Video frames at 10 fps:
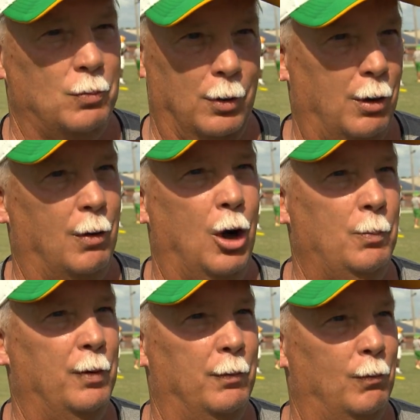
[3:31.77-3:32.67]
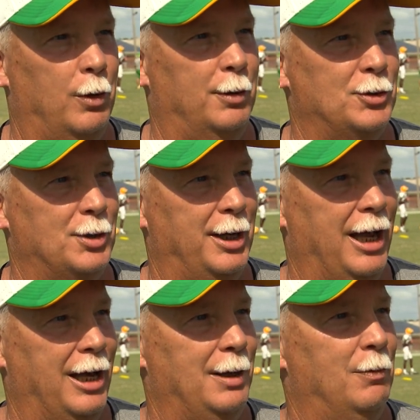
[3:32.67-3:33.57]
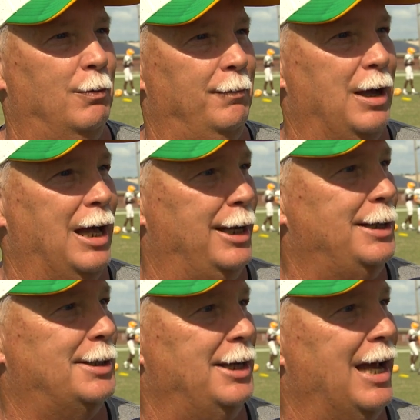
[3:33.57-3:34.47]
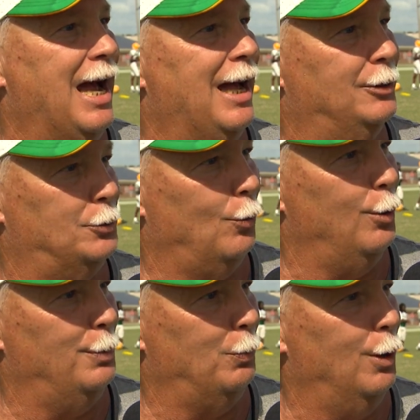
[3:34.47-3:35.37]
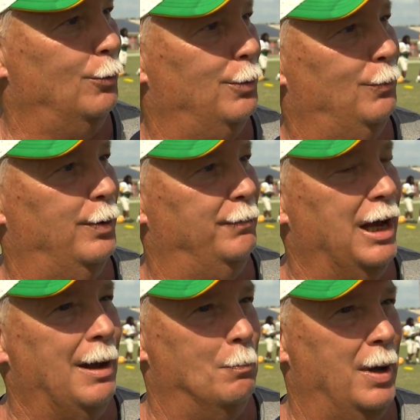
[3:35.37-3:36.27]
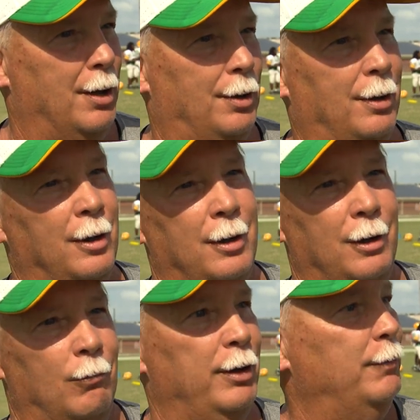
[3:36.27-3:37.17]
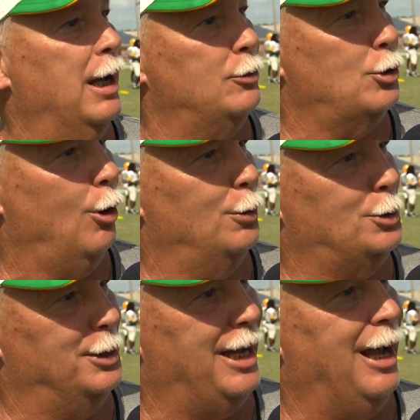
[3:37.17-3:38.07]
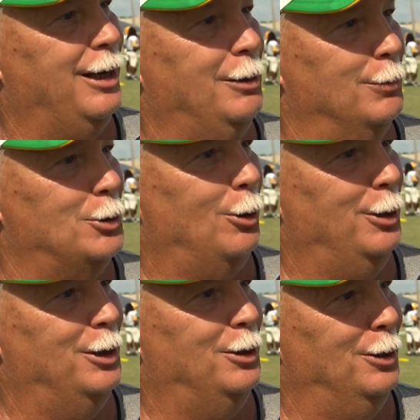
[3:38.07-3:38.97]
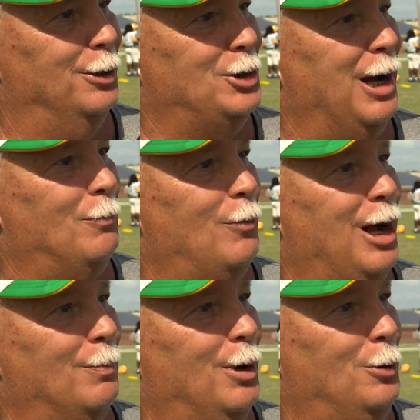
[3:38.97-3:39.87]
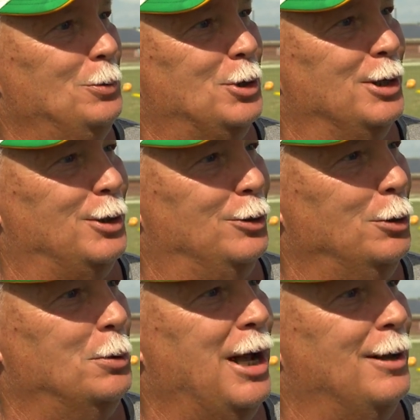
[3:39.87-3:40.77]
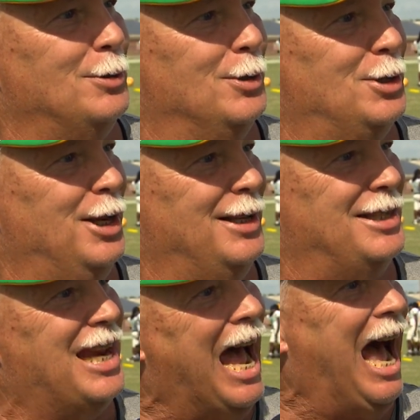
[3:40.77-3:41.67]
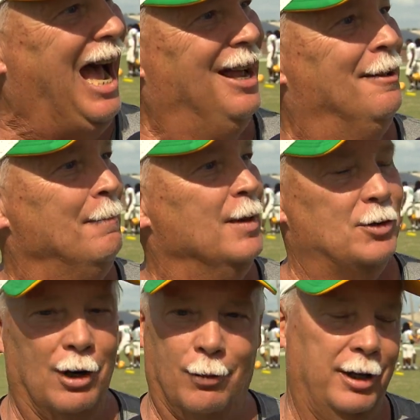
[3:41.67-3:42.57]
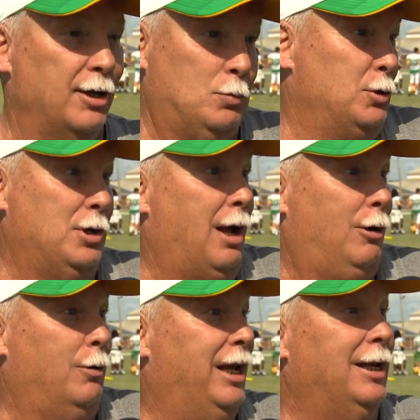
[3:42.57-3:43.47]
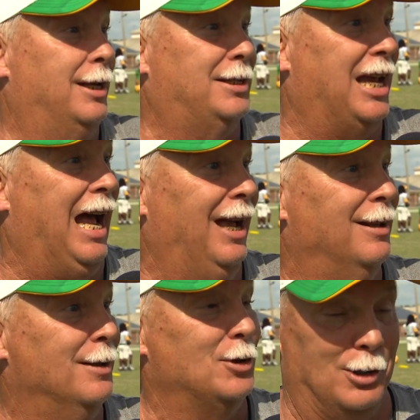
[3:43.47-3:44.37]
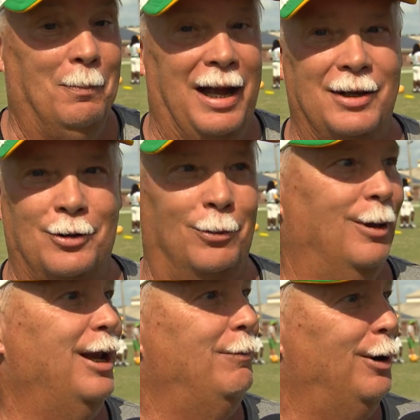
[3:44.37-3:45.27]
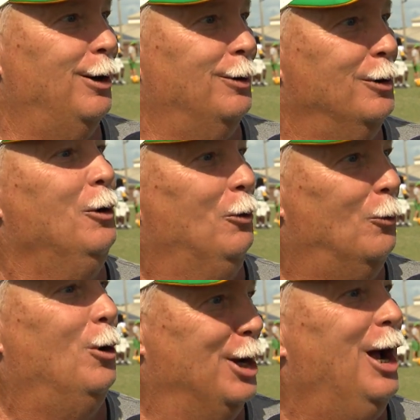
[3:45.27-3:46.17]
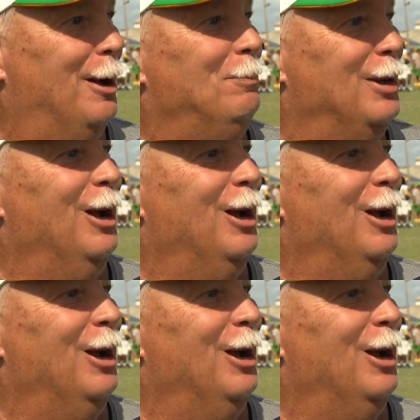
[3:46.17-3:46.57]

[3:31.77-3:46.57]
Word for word: We're going to open with Wilkinson County, but we've got ECI, storied program. We've got Metter. We've got Charlton County returning to the Shamrock Bowl since the 2006 tie. Yeah. So, and this one's not going to end in a tie. Somebody's going to leave here 1-up.